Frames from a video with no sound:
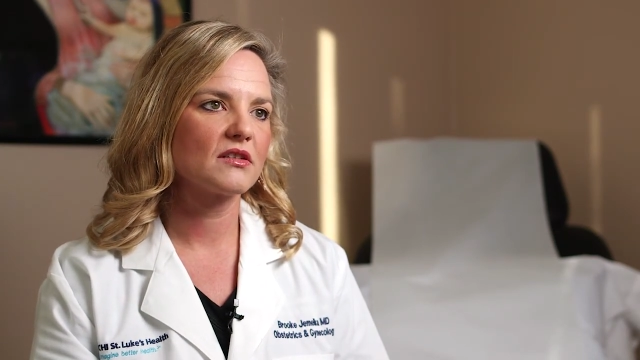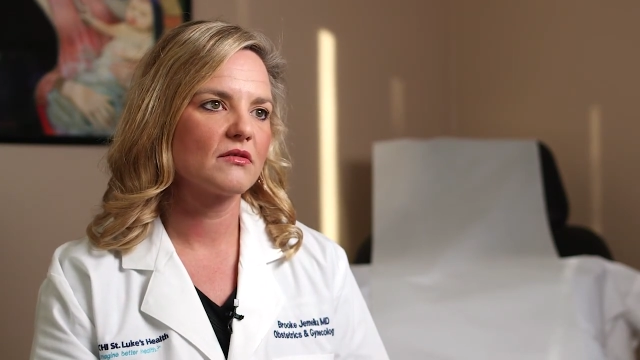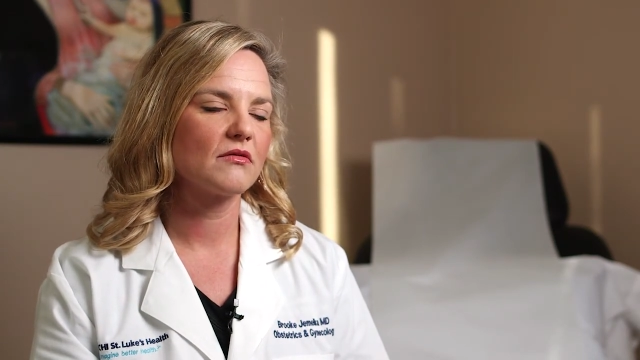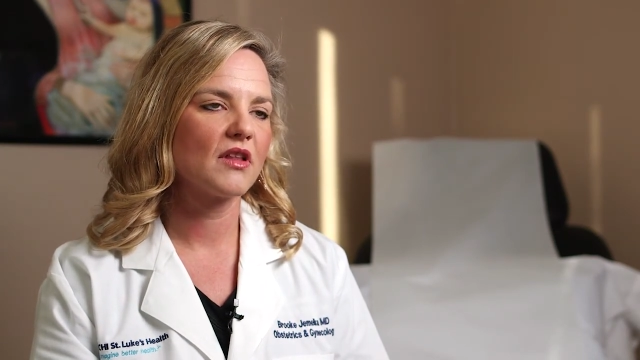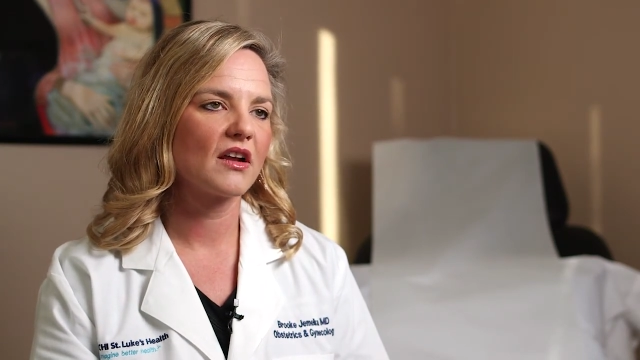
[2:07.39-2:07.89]

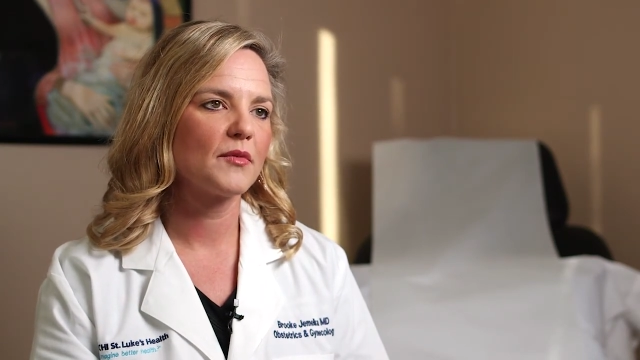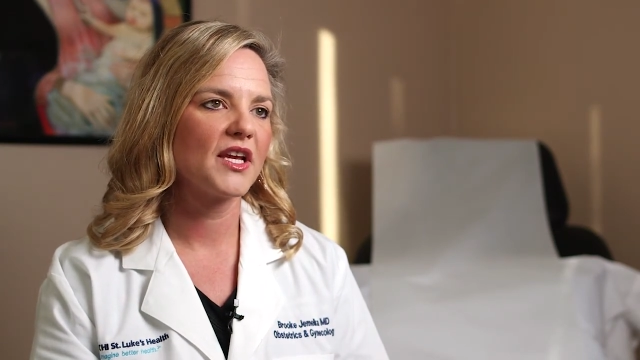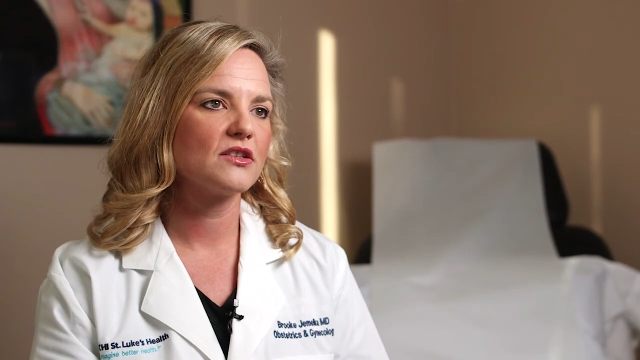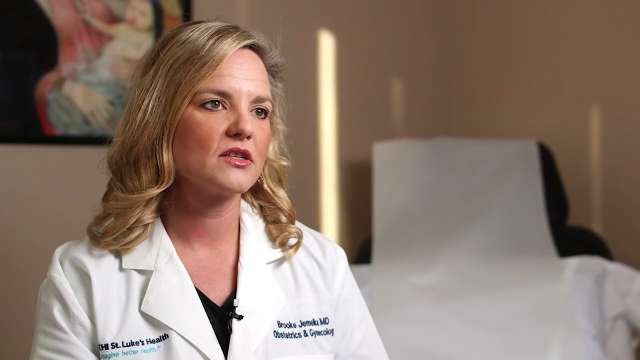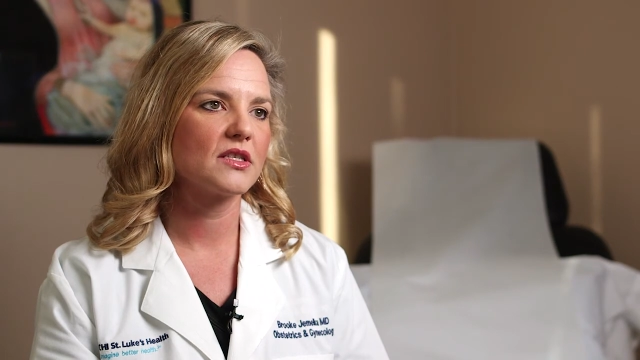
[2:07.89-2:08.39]
so a lot of
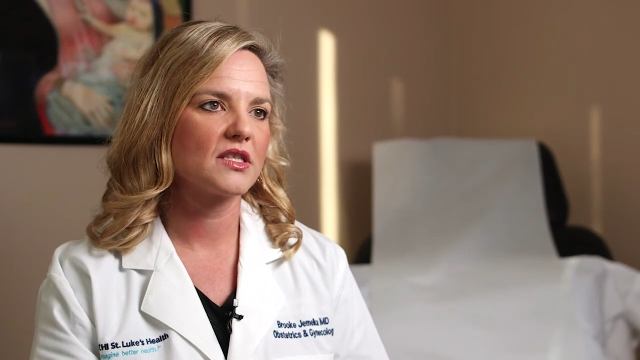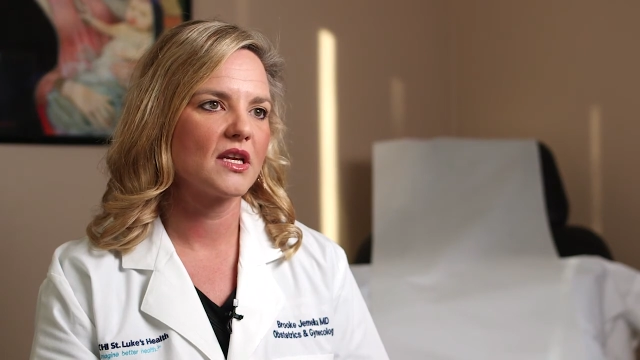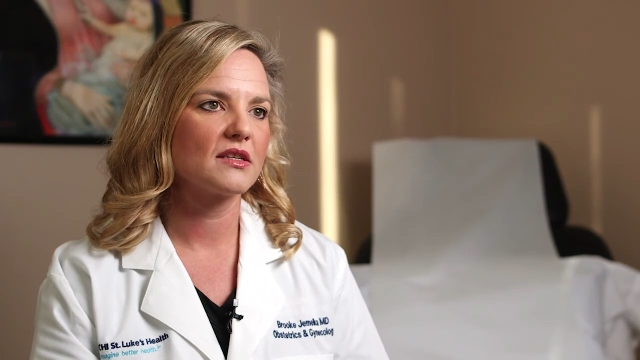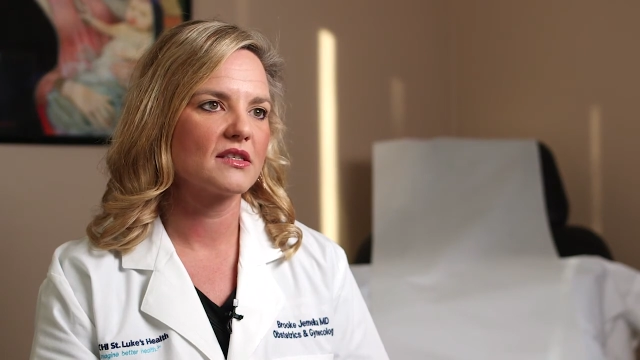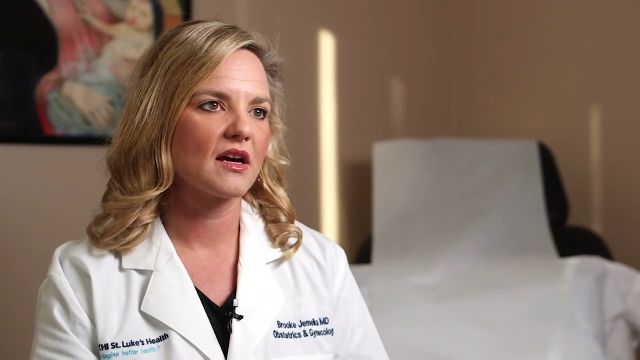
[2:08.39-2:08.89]
patients
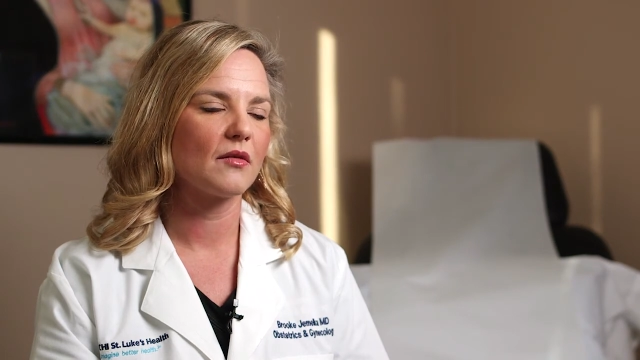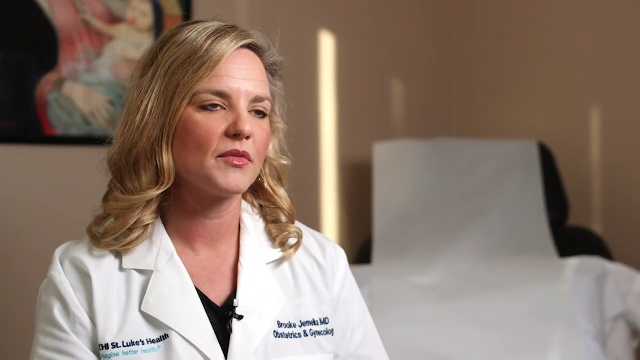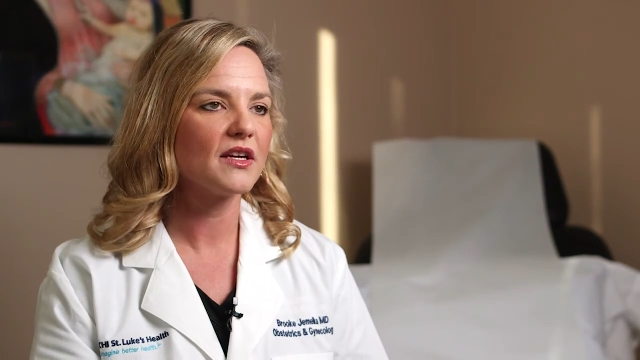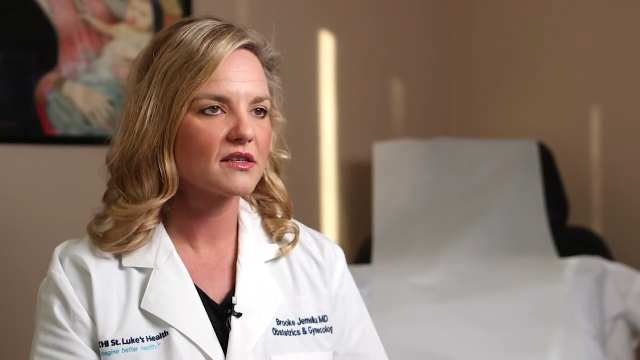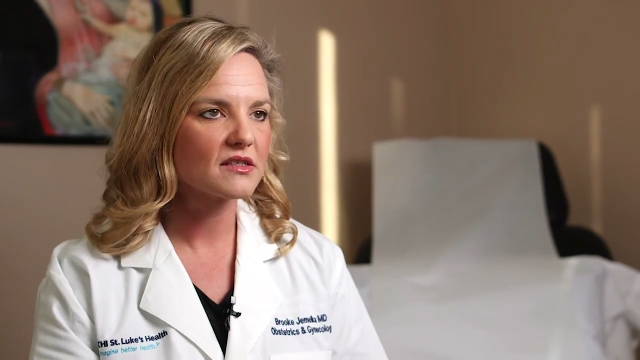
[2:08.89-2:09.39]
seek us out
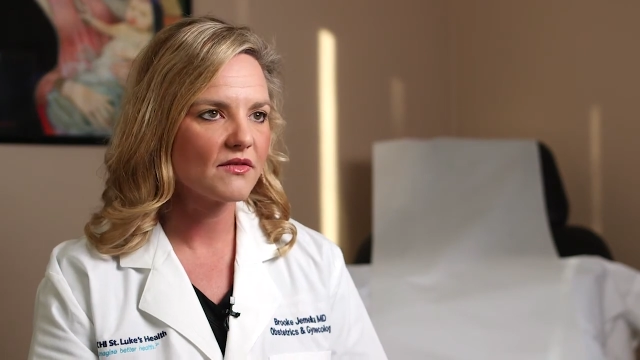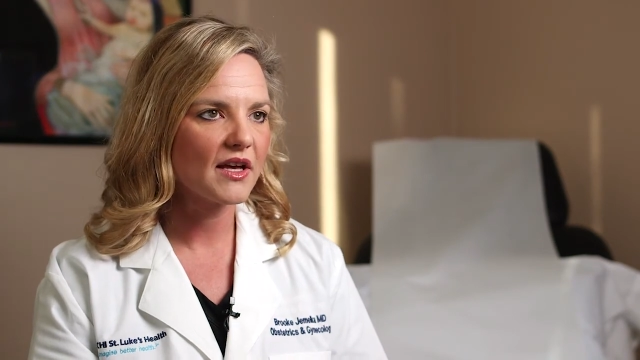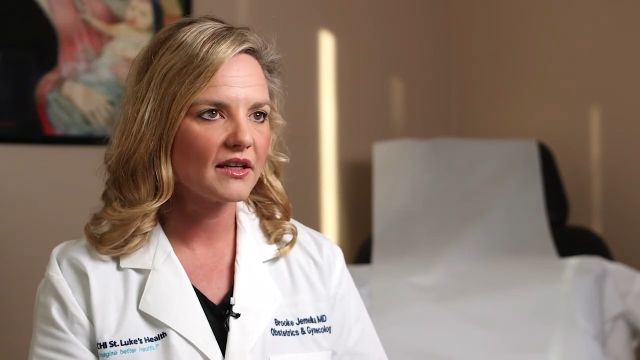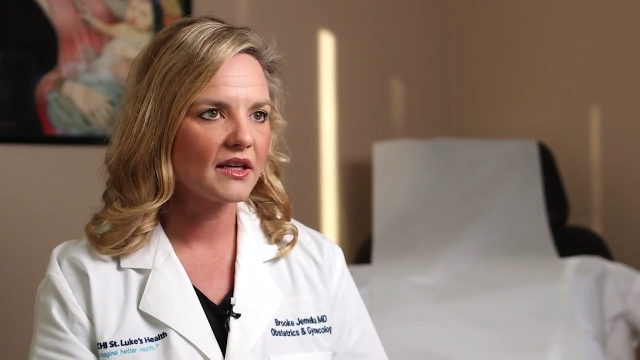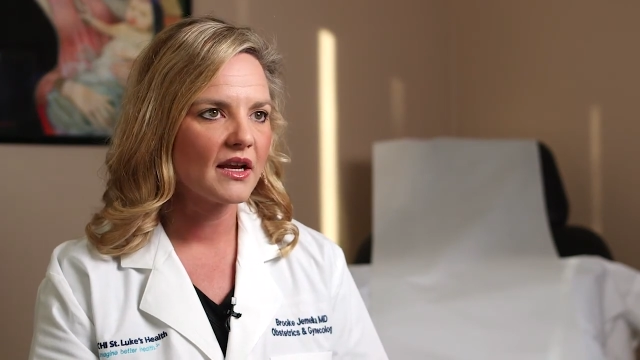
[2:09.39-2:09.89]
because of
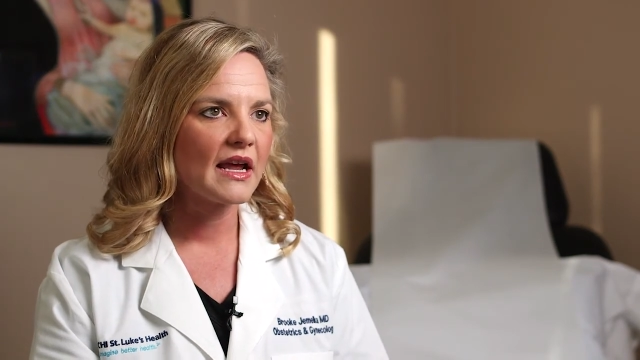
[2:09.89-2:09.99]
that.